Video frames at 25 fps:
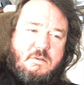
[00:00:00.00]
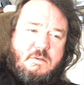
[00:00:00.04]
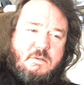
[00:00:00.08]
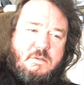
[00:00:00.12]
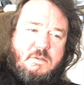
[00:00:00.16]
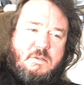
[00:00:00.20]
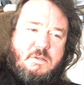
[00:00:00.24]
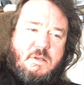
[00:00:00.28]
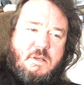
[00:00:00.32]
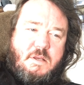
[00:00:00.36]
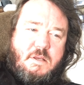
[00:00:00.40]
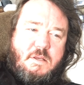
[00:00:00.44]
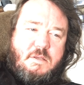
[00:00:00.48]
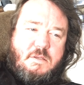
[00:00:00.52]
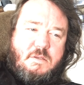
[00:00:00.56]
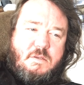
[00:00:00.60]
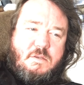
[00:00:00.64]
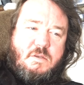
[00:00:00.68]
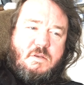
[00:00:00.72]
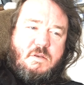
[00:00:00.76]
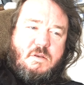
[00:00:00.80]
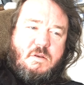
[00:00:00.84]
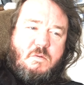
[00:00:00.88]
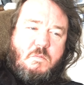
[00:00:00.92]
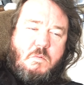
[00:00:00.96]

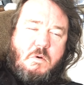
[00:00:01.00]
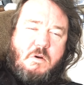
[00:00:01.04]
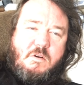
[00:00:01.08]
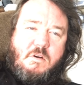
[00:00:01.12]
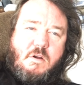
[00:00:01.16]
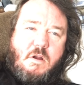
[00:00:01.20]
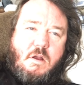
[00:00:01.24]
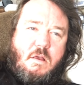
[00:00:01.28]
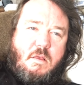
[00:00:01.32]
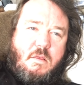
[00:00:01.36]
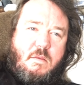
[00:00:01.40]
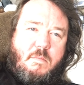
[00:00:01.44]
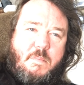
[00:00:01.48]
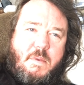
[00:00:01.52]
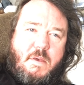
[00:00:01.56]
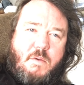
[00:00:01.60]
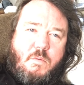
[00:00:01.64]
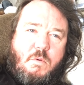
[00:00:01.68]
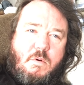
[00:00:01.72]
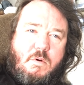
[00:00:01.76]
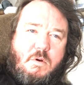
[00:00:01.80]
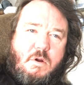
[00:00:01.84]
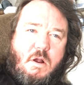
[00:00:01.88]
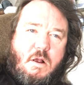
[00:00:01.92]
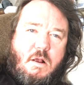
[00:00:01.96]
says, "We're all
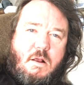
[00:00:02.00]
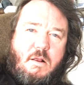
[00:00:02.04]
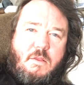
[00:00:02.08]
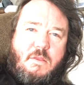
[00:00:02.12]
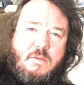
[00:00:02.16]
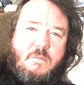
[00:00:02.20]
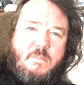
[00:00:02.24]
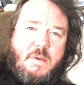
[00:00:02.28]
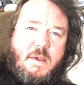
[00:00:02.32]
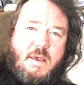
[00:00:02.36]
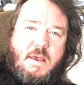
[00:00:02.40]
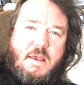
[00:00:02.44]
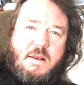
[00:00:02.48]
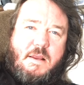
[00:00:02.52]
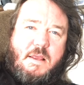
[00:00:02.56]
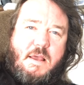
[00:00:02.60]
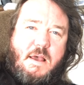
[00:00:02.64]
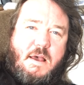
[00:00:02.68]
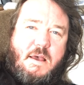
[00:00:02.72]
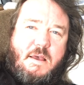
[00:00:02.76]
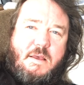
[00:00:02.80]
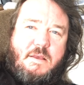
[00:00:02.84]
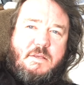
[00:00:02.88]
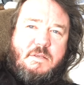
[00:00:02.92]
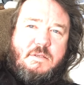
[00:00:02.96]
we're all the bad
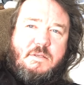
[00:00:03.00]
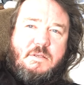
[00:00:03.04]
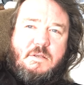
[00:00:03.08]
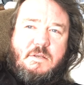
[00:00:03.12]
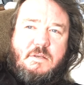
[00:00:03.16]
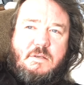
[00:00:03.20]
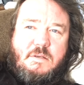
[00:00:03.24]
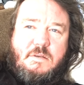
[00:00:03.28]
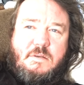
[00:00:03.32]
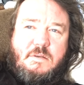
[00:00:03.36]
guys."